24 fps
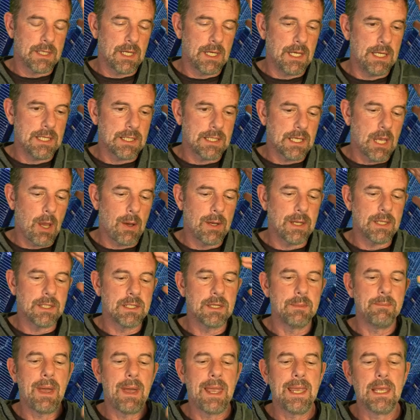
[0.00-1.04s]
It's going to
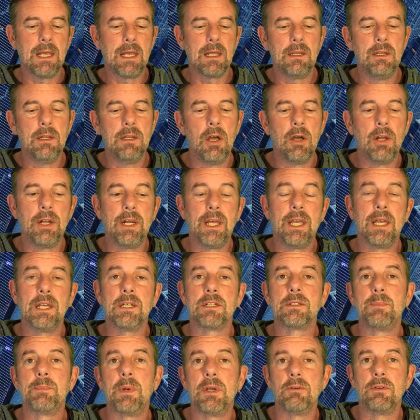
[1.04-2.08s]
make learning
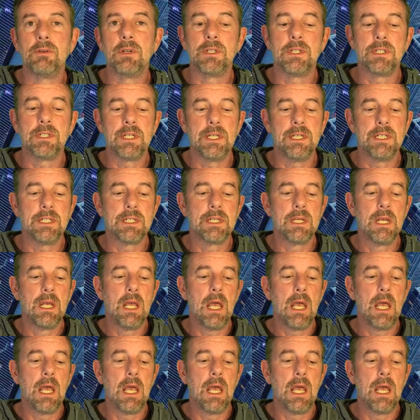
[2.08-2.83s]
experiences